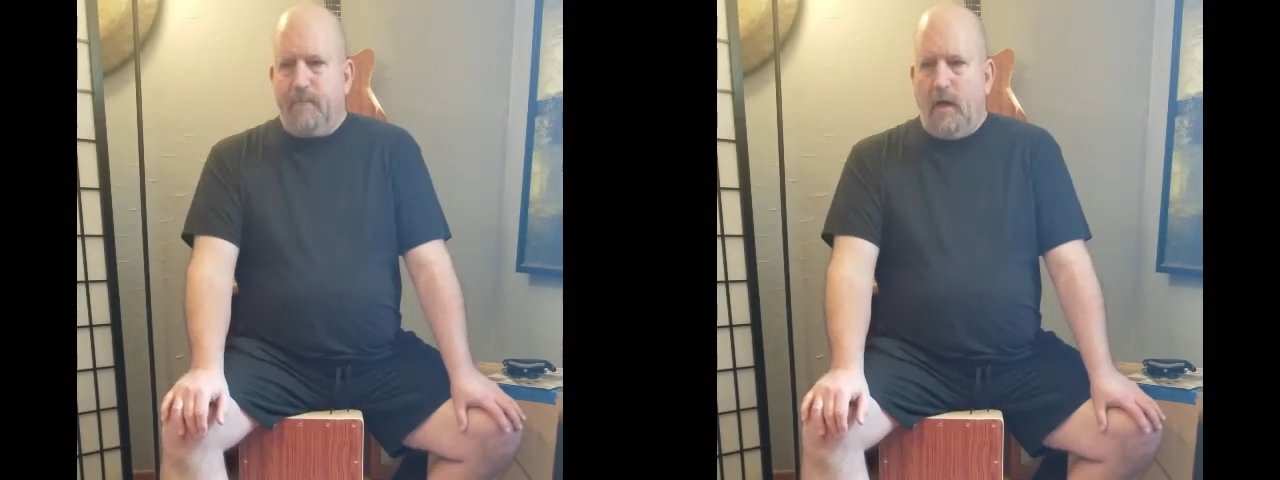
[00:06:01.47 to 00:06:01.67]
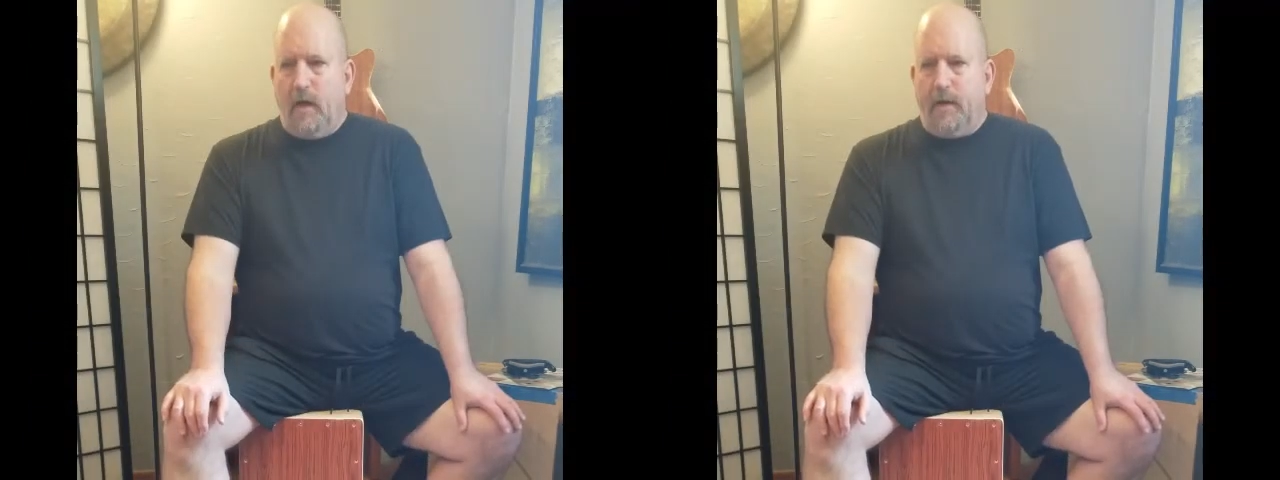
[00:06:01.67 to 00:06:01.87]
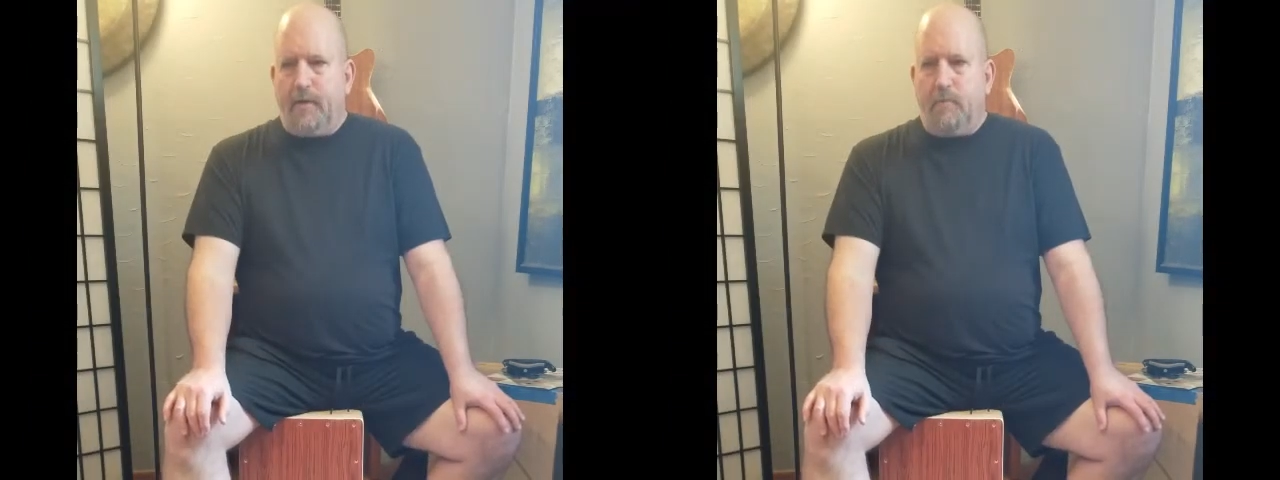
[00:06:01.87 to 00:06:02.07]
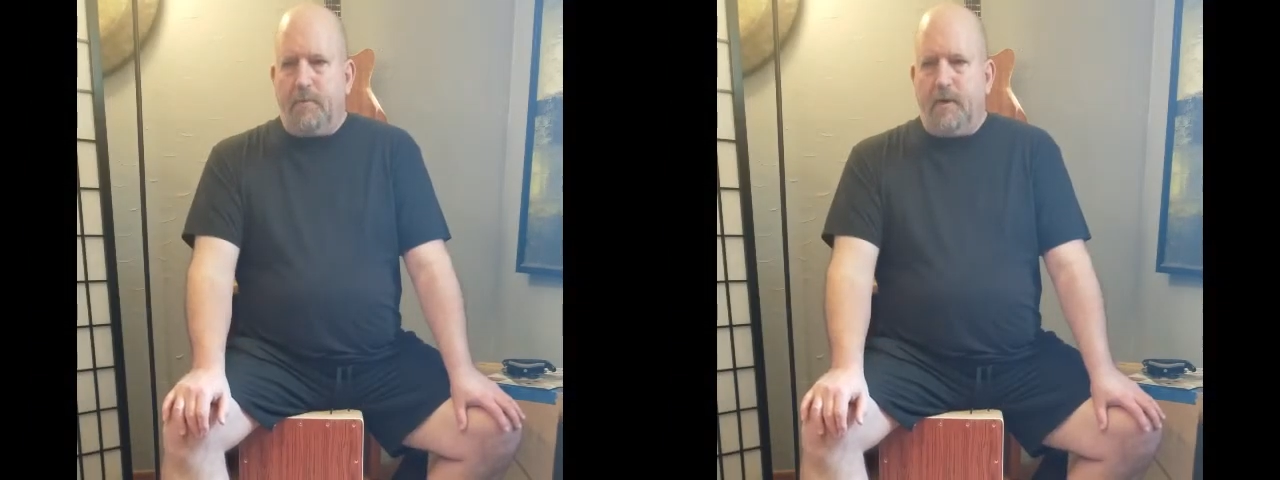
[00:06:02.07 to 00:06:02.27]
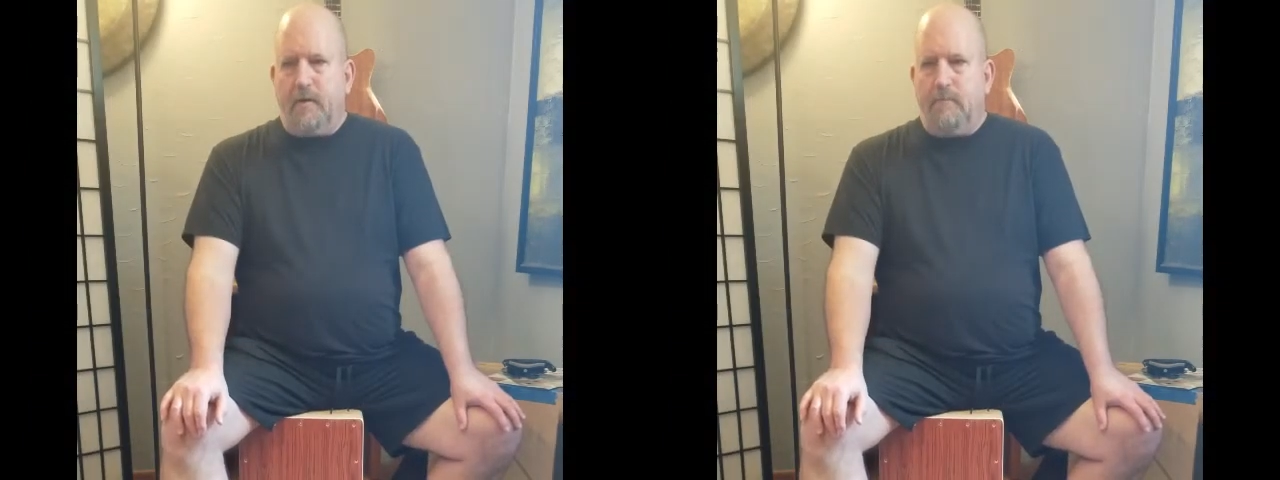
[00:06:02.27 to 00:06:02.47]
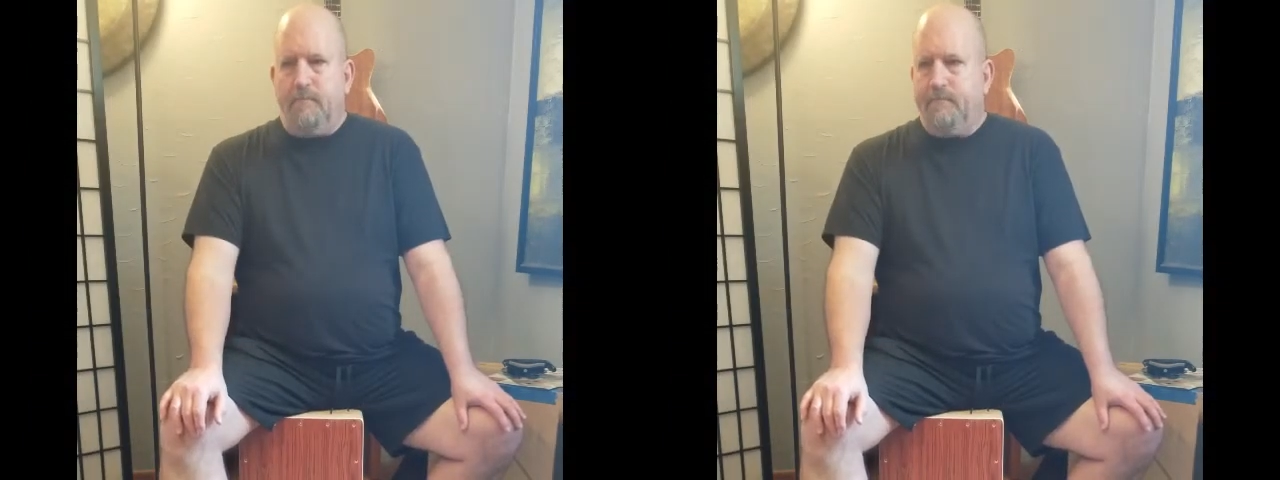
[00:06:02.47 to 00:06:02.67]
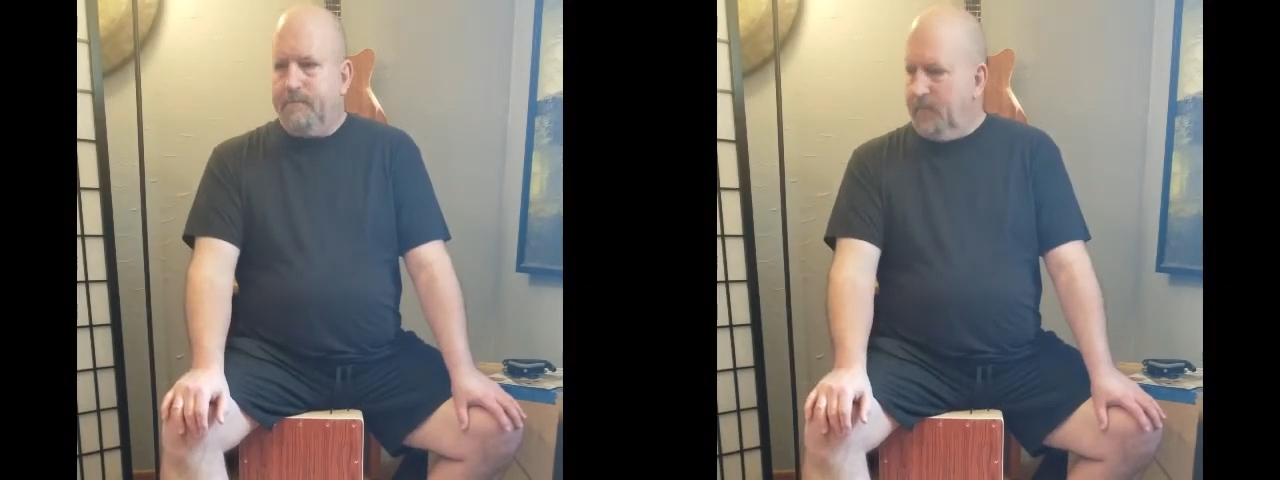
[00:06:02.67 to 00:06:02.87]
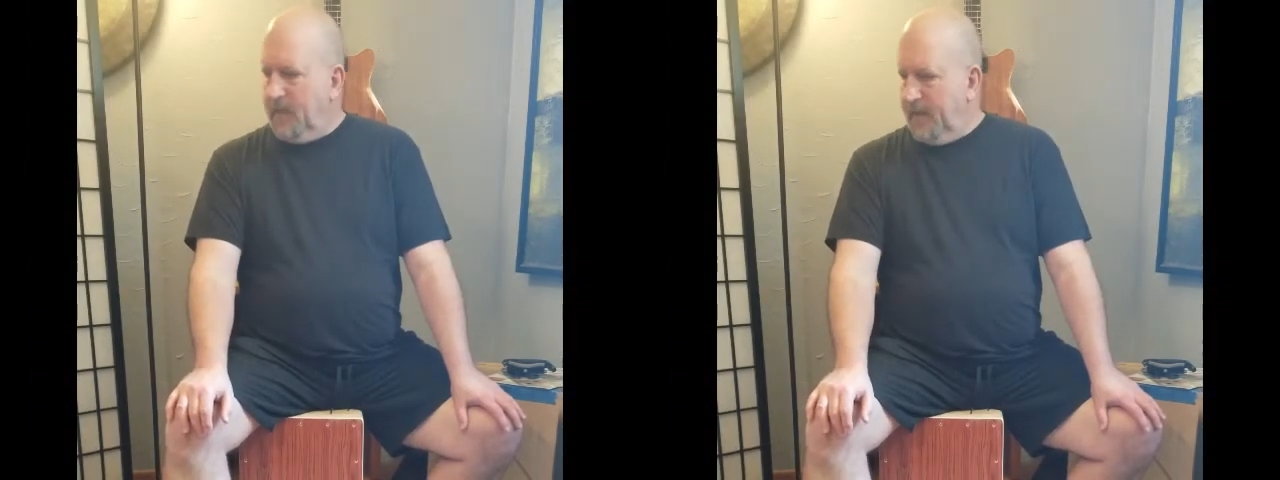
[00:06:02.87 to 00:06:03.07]
I like the pedal,
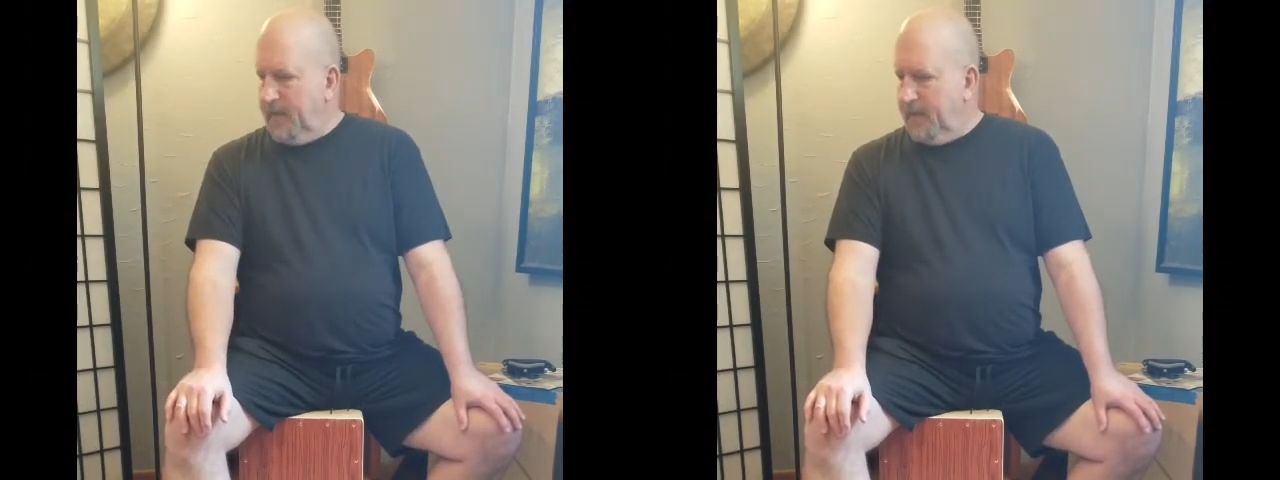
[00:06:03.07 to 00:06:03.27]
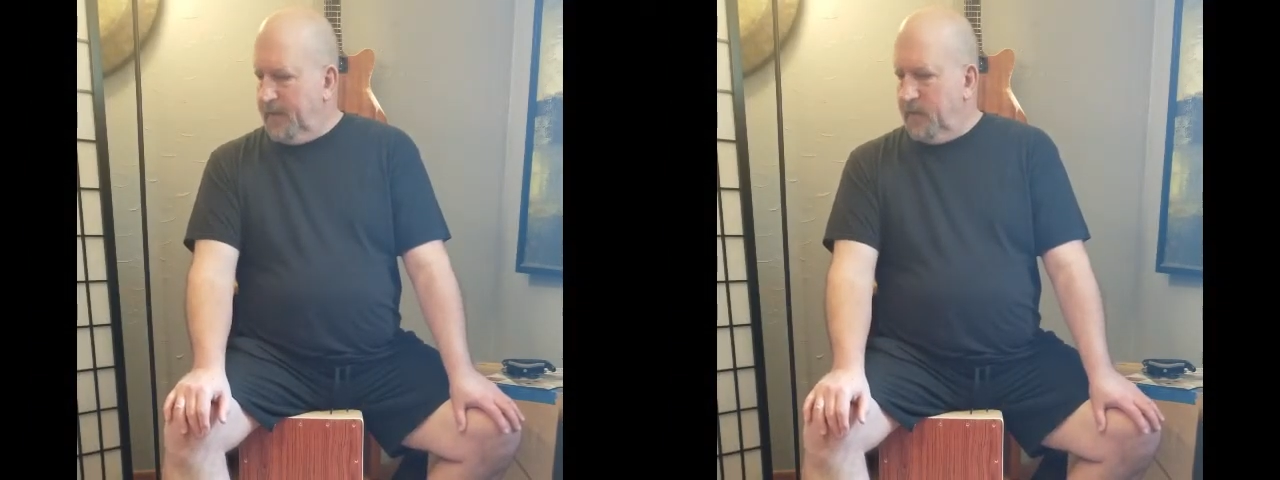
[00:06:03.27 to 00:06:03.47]
and it